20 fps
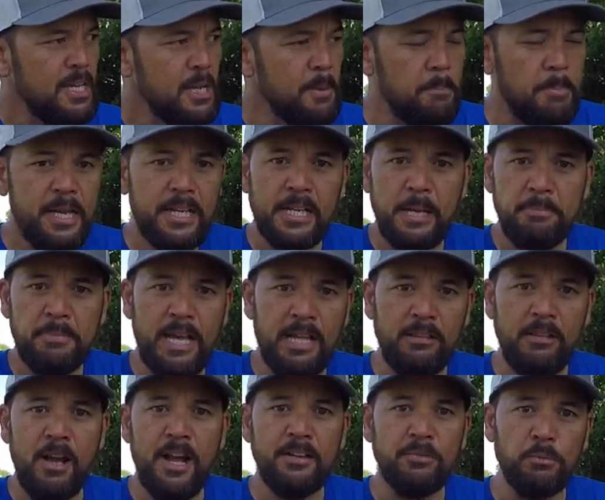pick up that
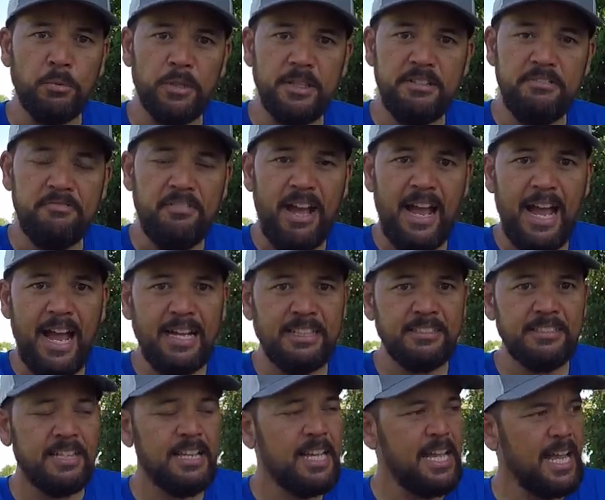line really
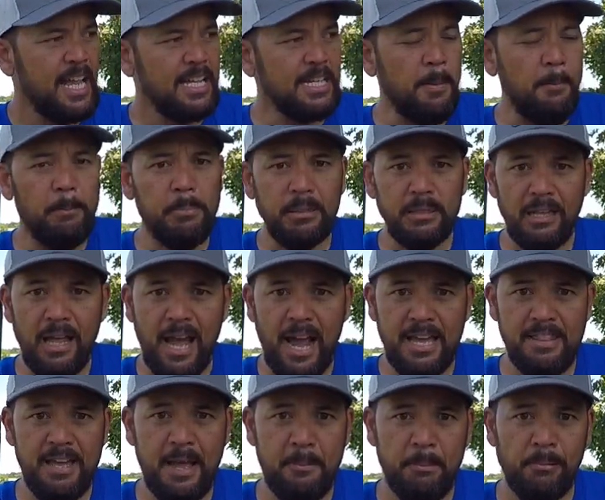fast and apply
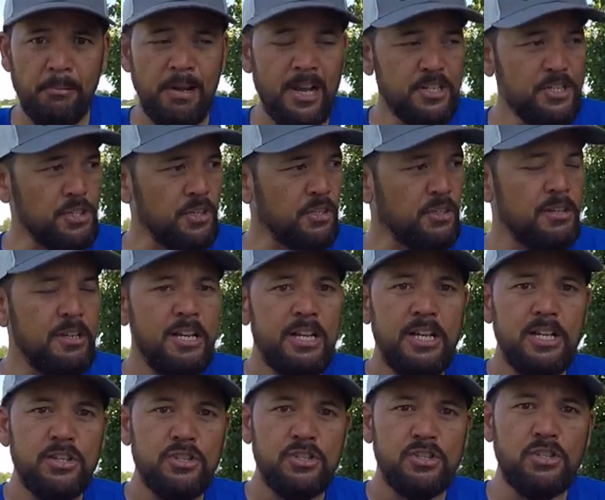that pressure
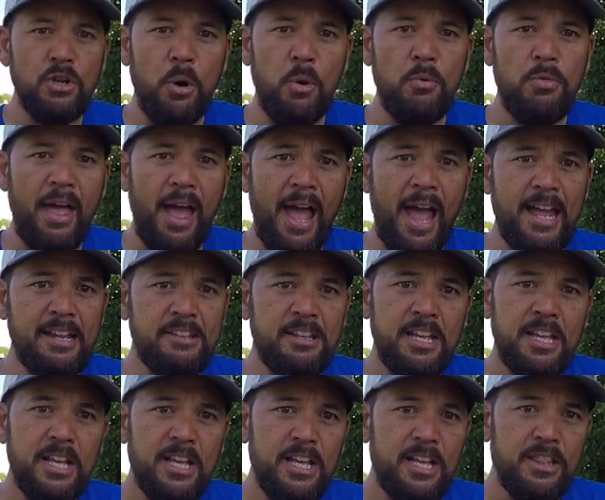so that
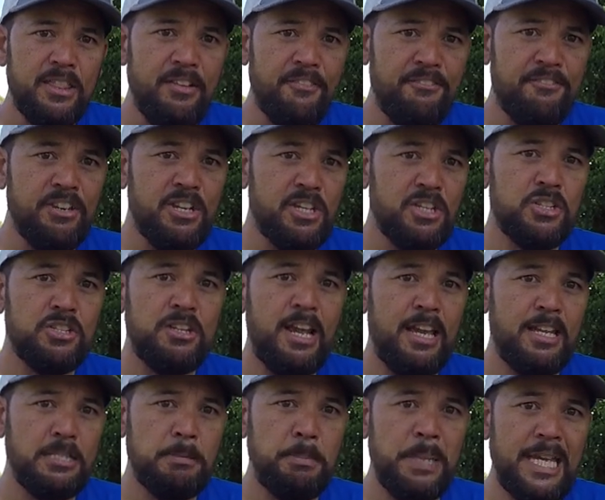the fish
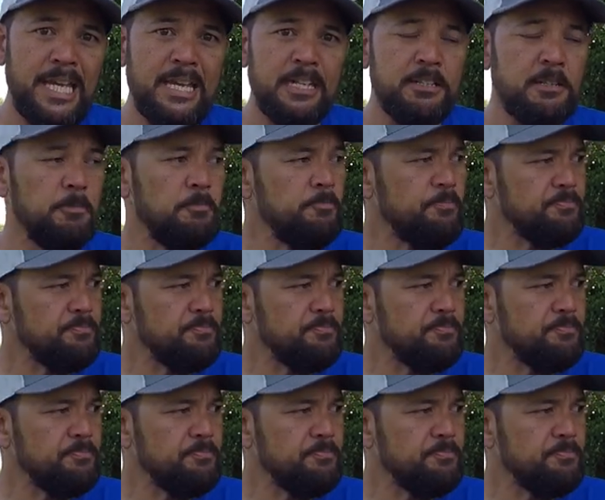stays pinned.